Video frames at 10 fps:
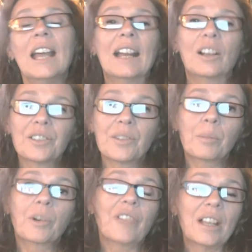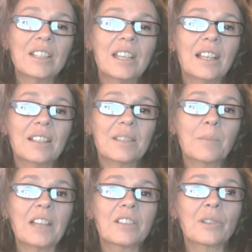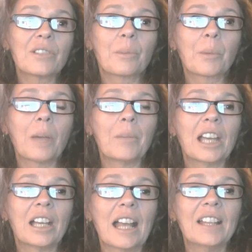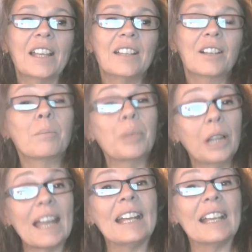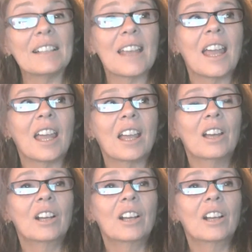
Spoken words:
and also preventing dispensaries from coming in and then complaining, saying,